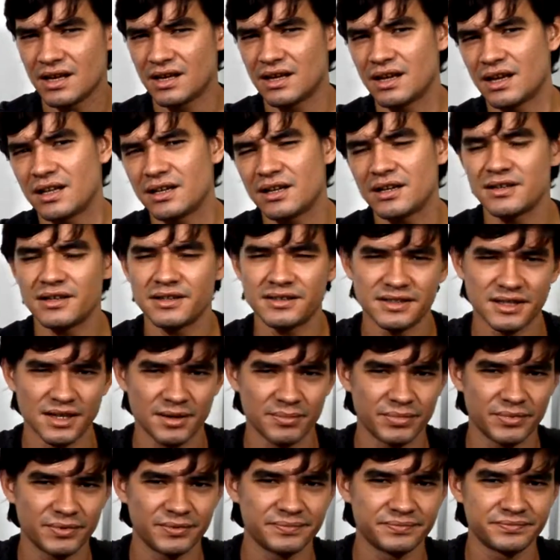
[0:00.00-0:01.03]
Another
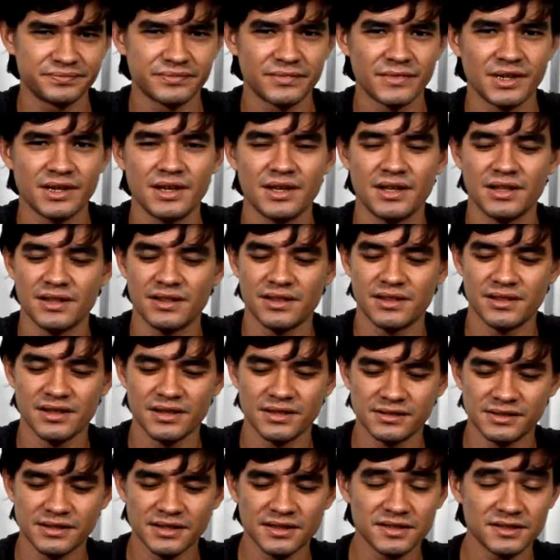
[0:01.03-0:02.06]
example.
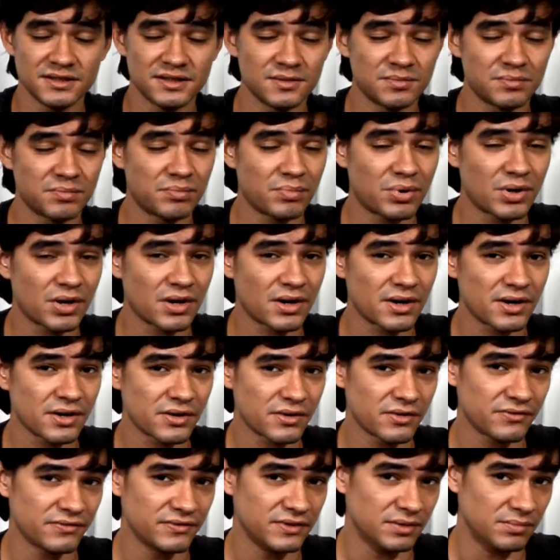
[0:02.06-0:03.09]
This is the part
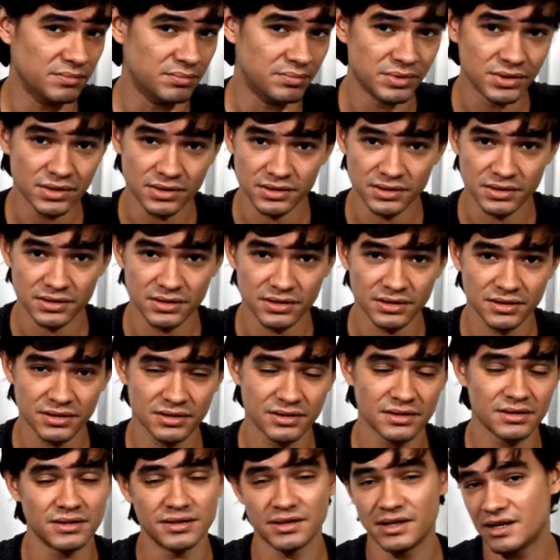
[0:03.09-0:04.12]
of the book
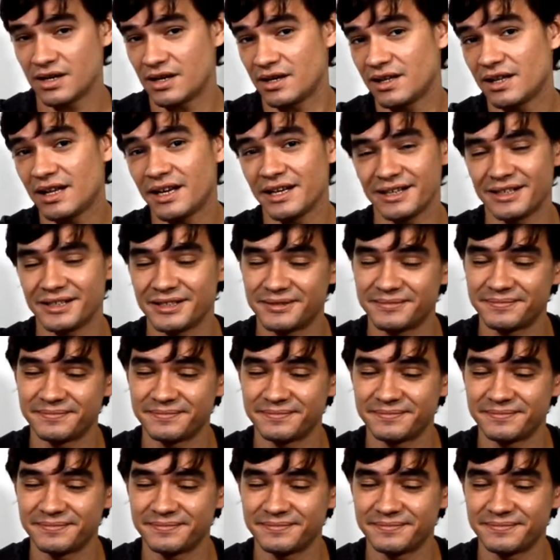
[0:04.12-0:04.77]
that I like.